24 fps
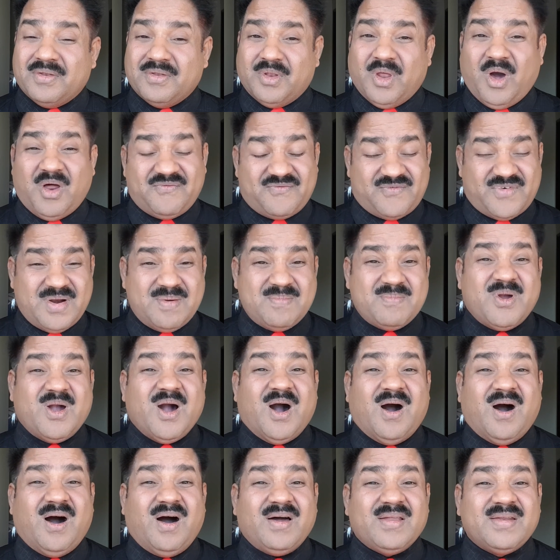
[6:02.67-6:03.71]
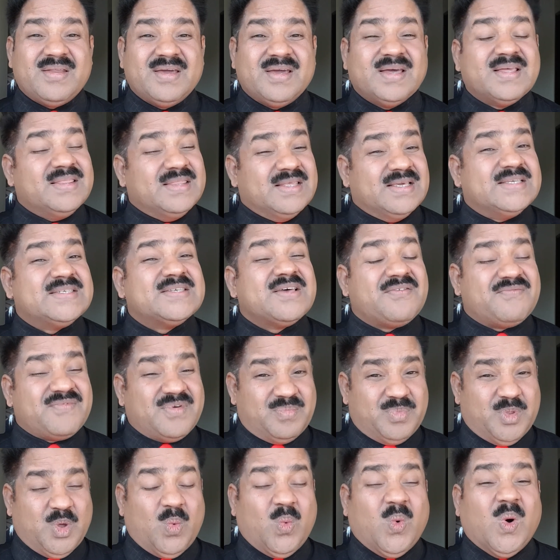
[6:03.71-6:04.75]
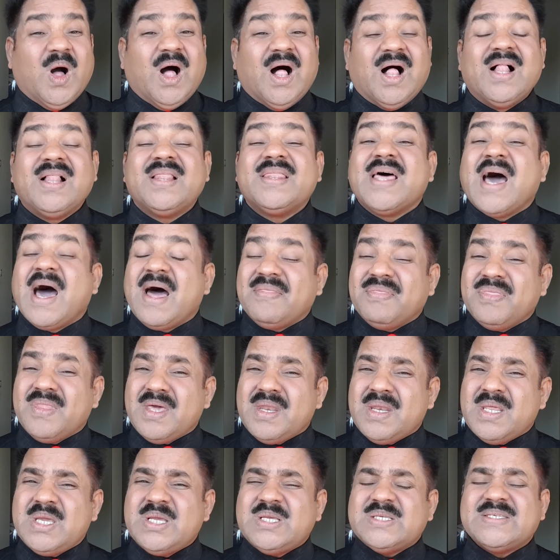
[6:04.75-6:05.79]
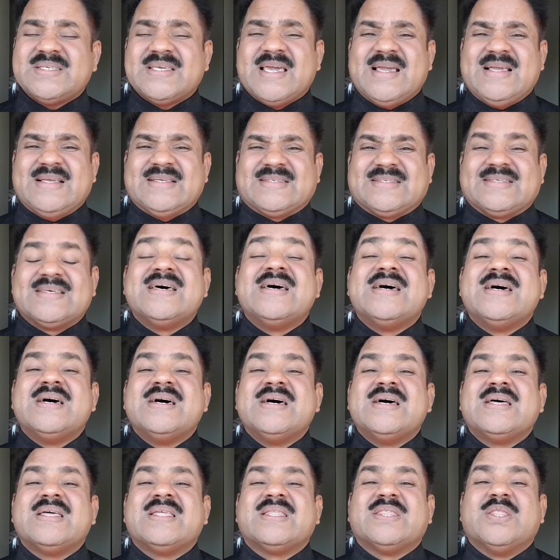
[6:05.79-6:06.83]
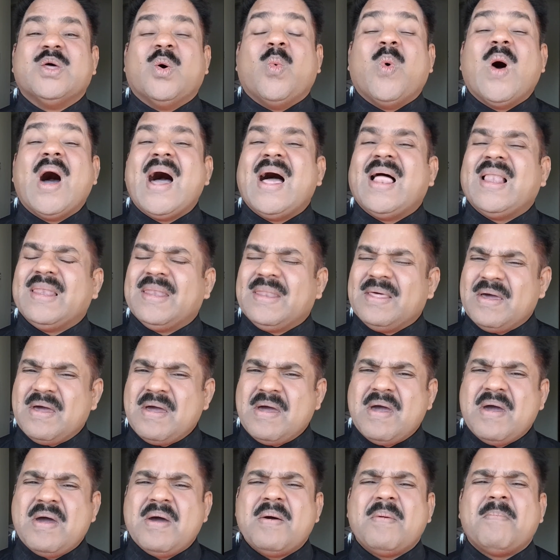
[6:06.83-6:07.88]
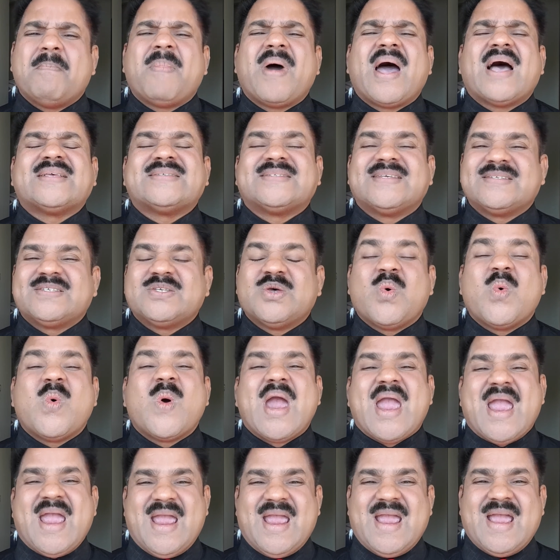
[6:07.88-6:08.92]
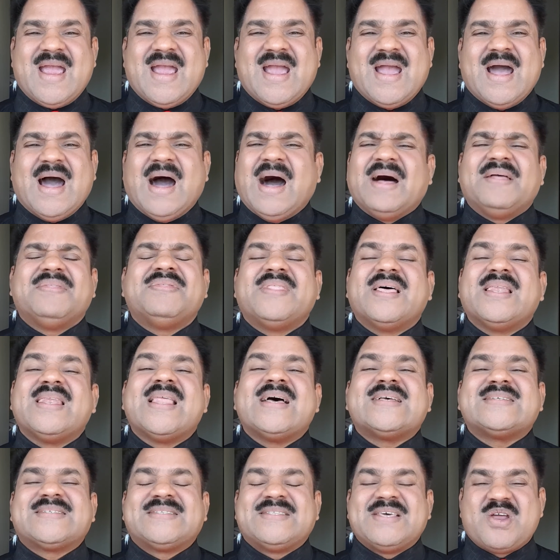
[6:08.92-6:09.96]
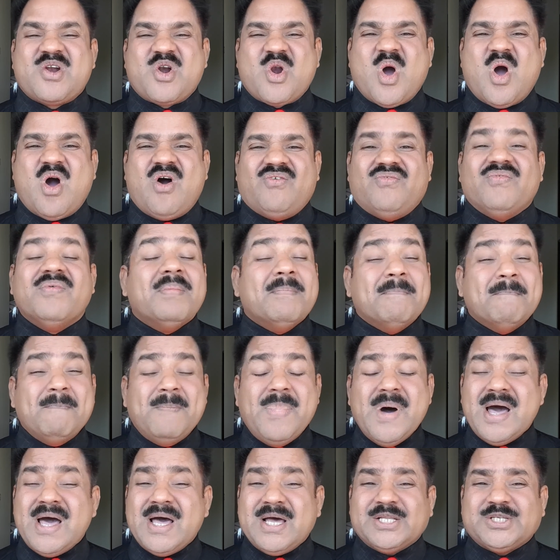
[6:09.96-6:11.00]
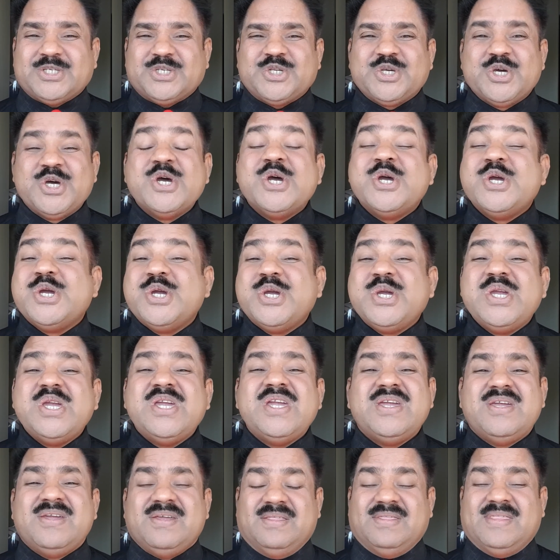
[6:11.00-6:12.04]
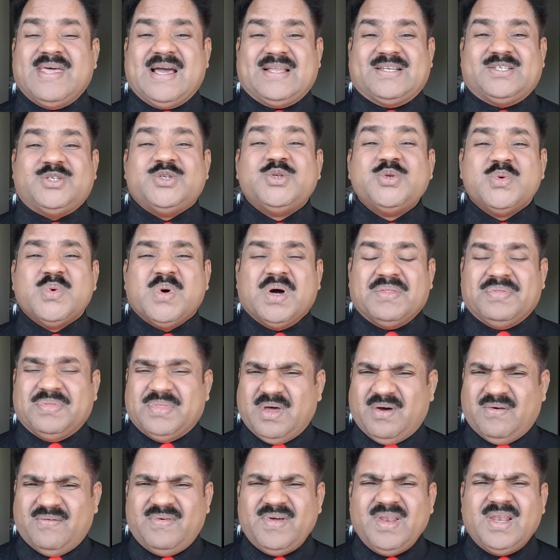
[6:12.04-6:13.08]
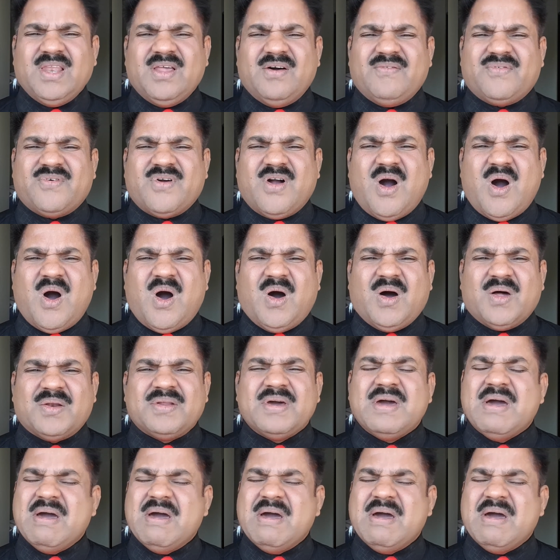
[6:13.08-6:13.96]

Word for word: not from God, these are from the world. And then he says, the world passes away and the lust thereof. But he that doeth the will of God